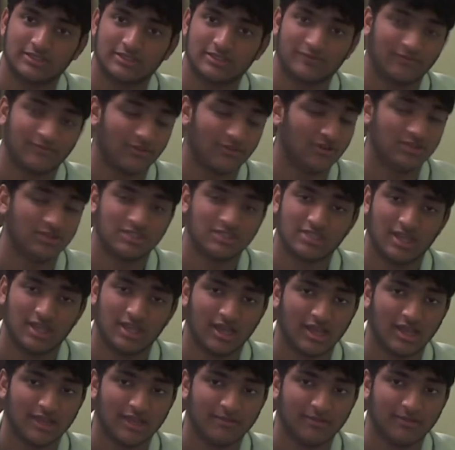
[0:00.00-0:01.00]
the first
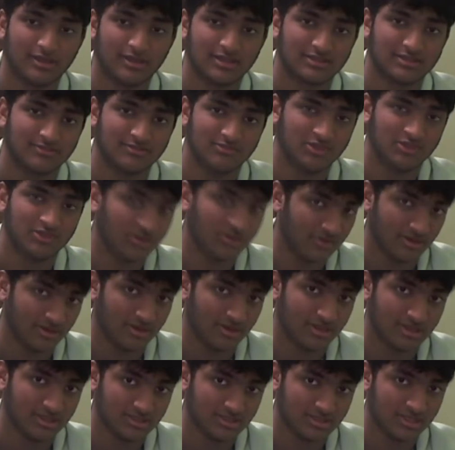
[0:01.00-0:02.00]
time because I'm doing
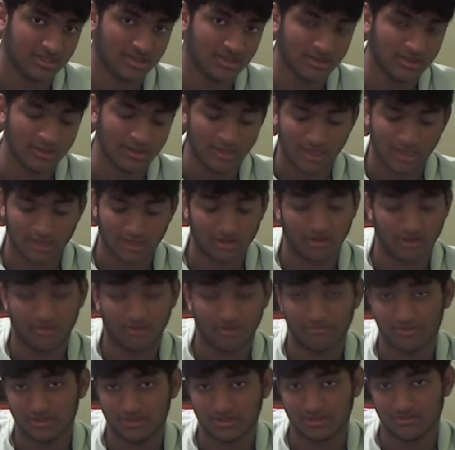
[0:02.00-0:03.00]
this. No, I've
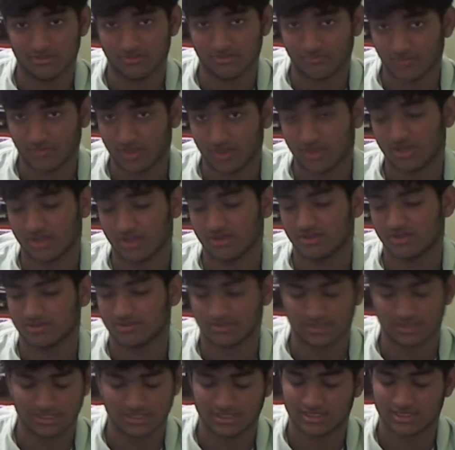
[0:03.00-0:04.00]
been doing videos, but
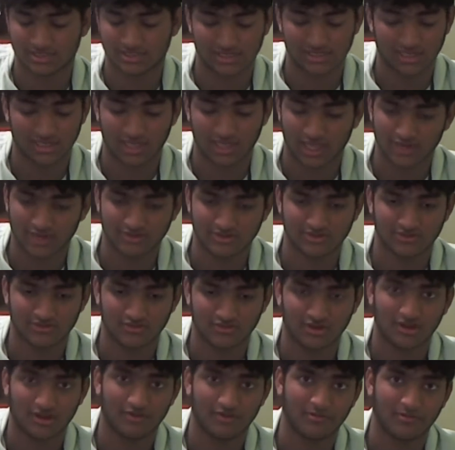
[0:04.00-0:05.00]
this is just a live
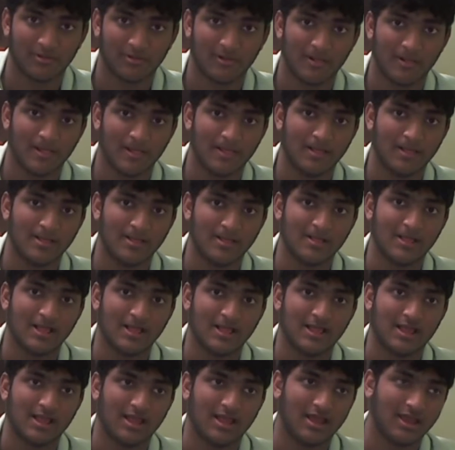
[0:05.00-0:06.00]
stream,
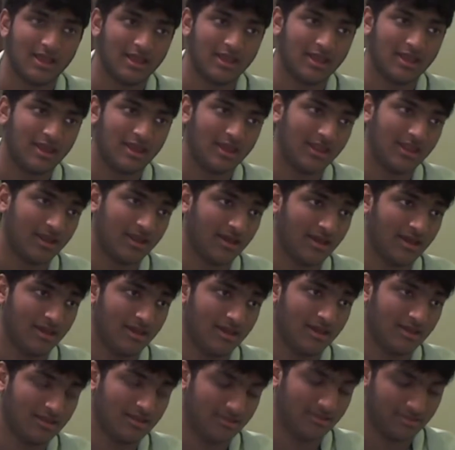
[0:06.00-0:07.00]
and
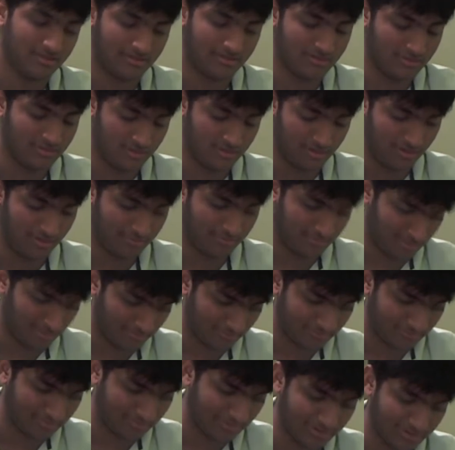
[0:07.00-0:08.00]
I mean I'm
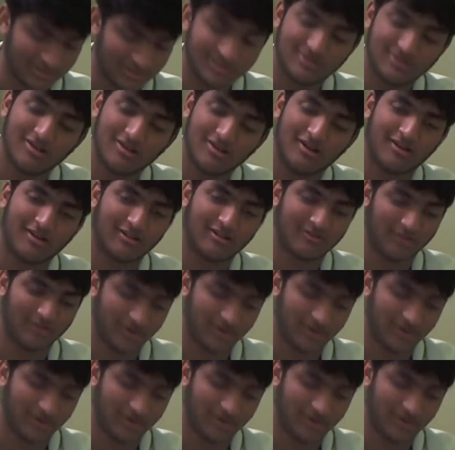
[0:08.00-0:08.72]
pretty struggling right